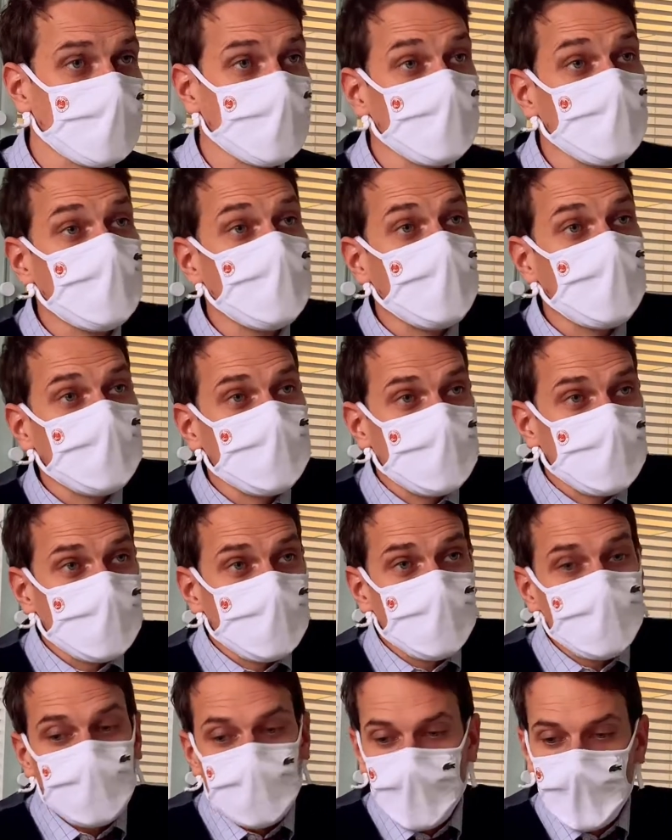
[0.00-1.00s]
And you base
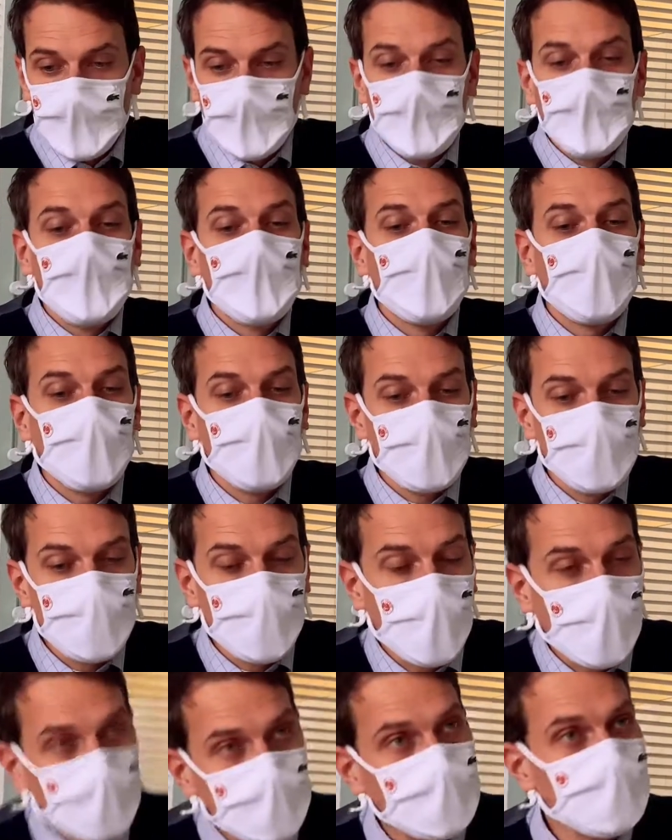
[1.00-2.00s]
yourself on
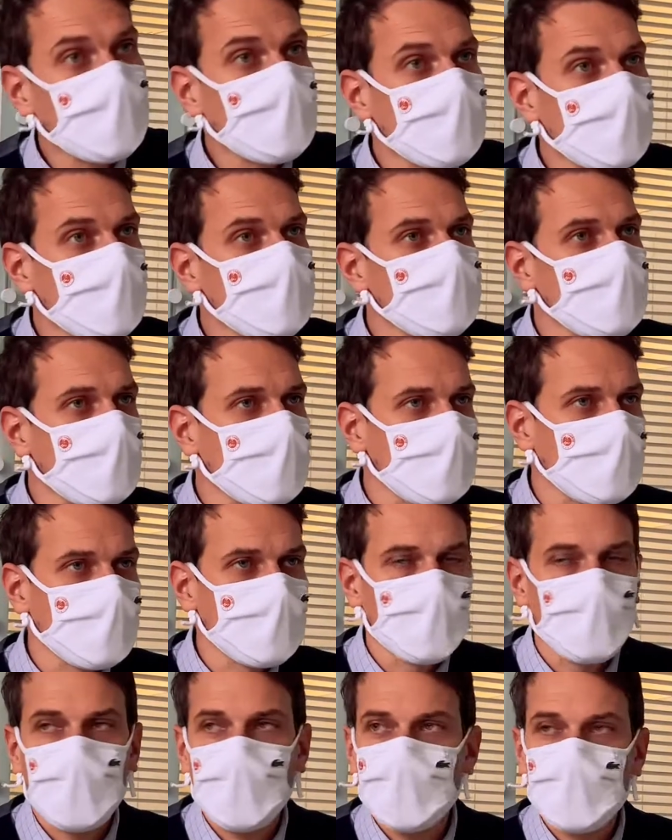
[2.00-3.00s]
one musician
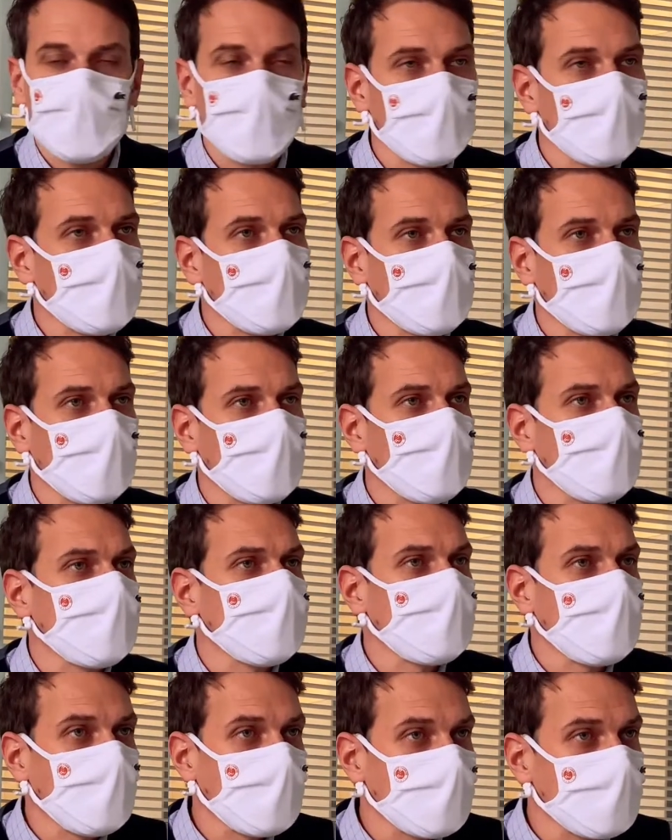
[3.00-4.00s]
and kind of
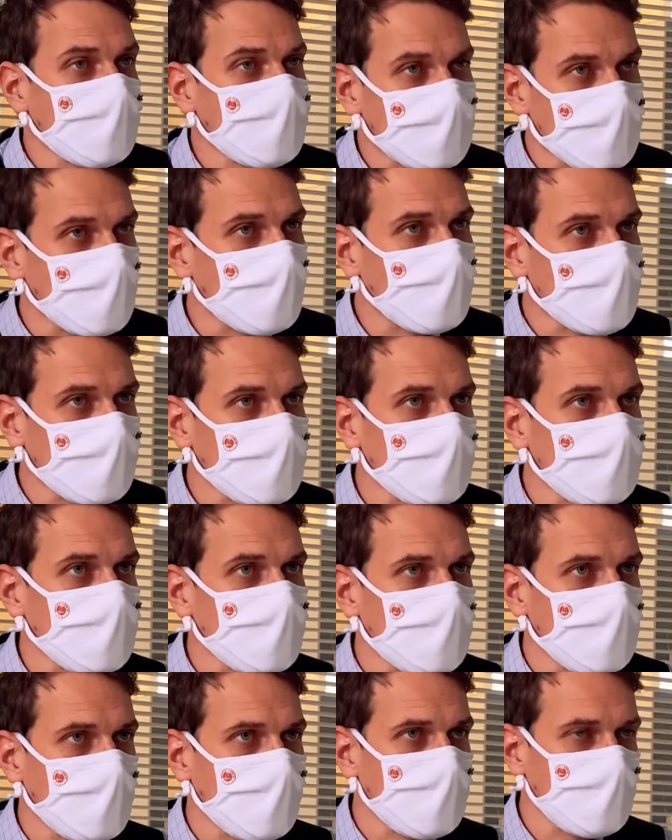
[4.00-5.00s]
some of his songs
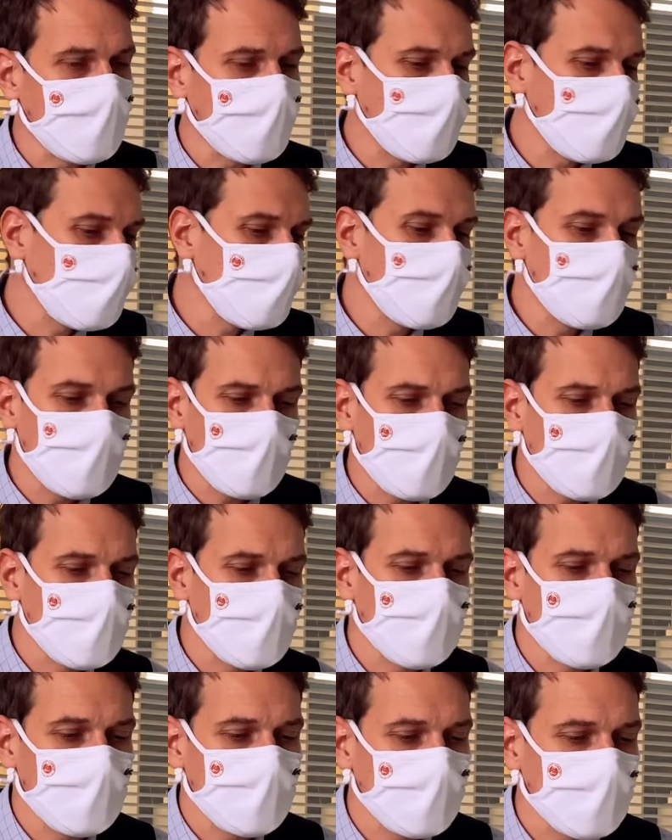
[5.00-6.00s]
and how he
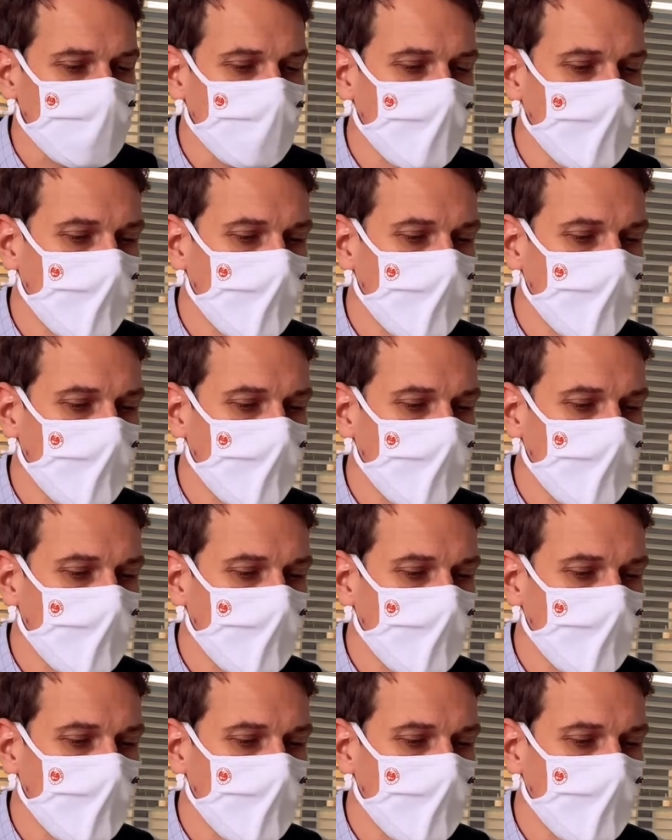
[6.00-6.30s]
represents